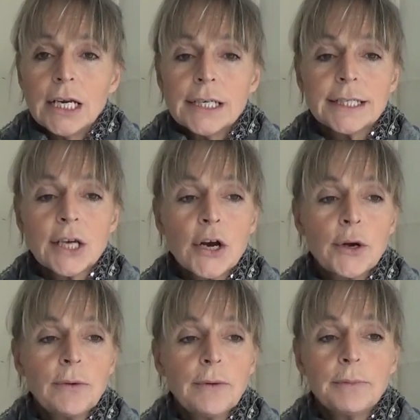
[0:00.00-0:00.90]

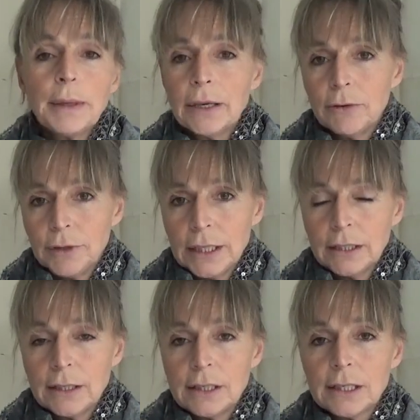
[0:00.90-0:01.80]
So, Peter of
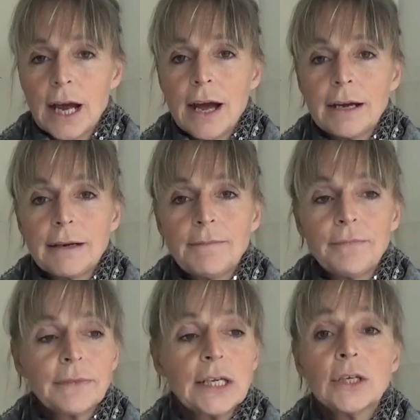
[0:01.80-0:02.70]
England,
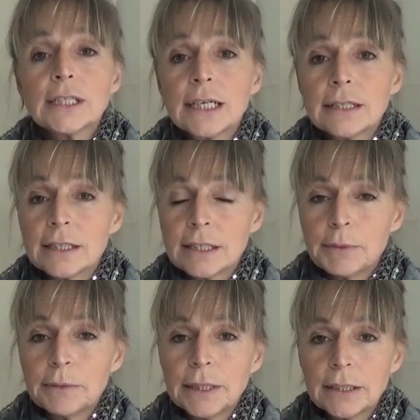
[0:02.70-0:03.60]
you can take this as a
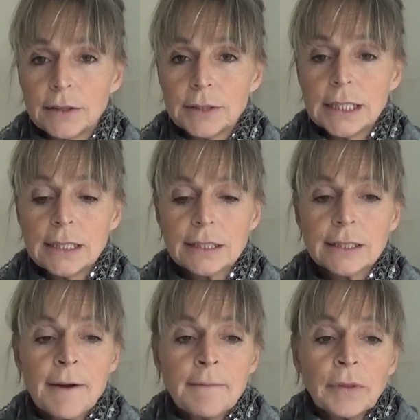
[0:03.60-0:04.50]
public
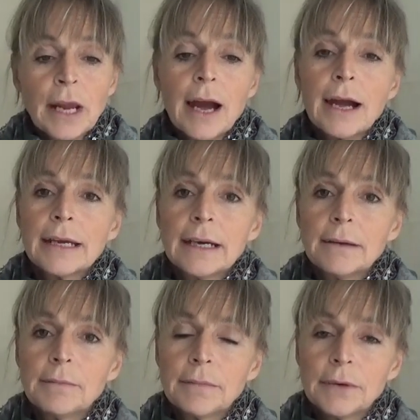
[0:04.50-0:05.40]
notice. I
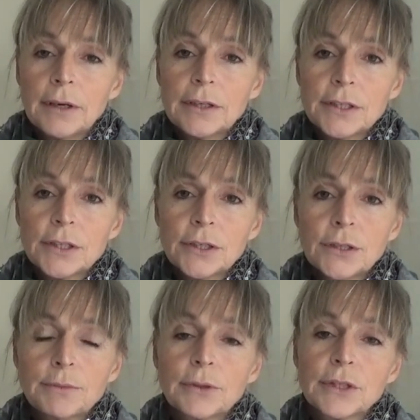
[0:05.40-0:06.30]
am going
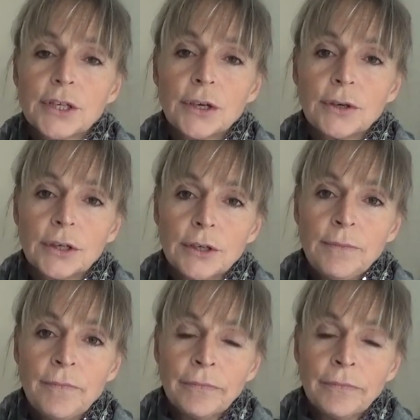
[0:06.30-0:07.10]
to prosecute you